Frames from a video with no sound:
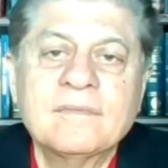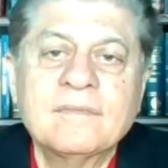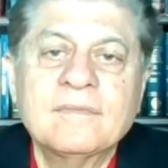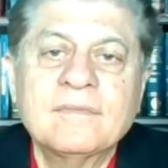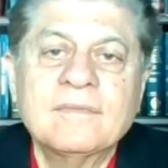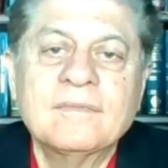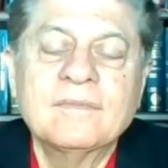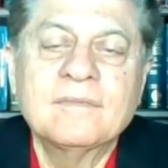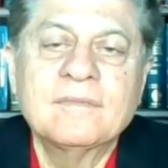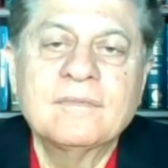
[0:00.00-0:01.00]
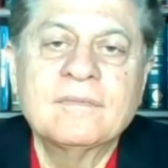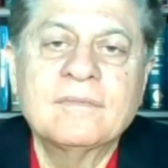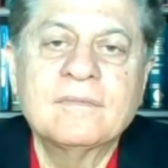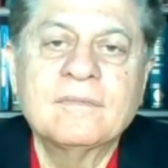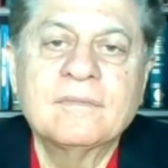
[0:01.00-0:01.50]

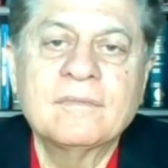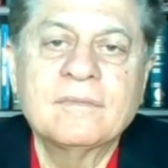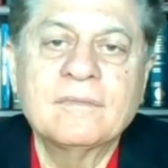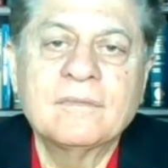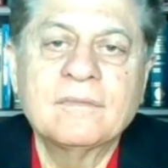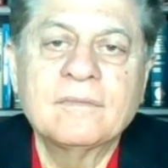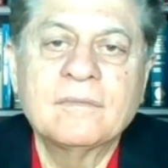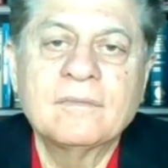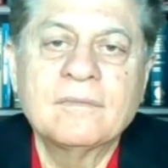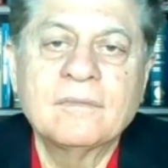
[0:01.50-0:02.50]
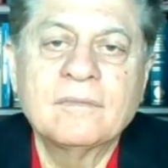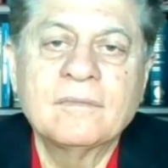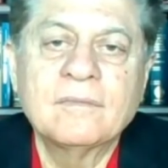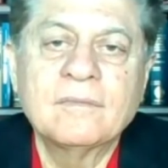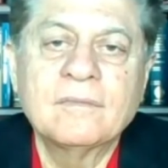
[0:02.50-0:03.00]

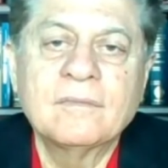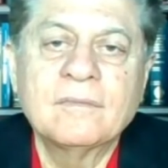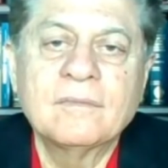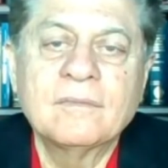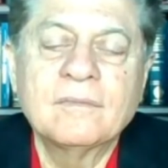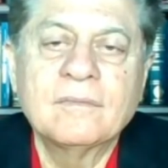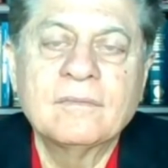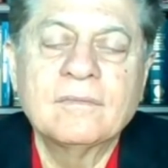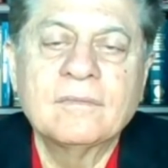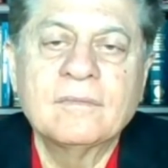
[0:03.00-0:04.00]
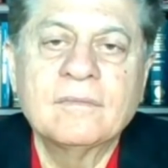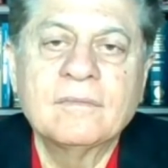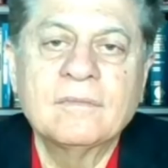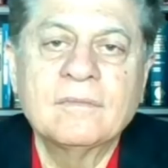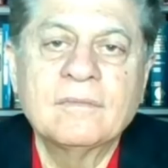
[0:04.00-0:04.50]

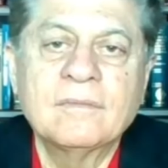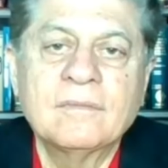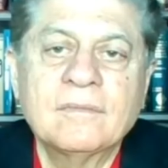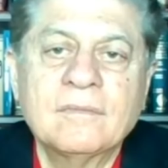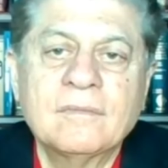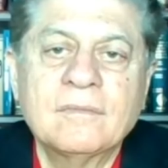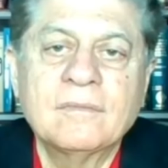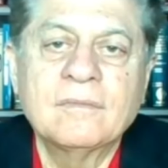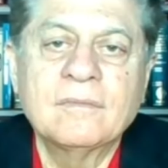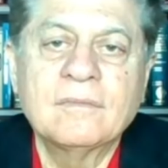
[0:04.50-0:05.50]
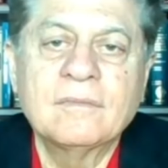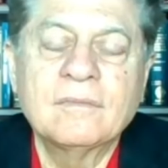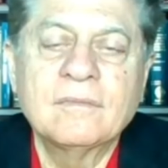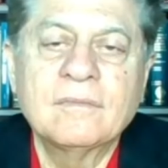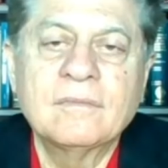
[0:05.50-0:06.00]
The person shown says nothing.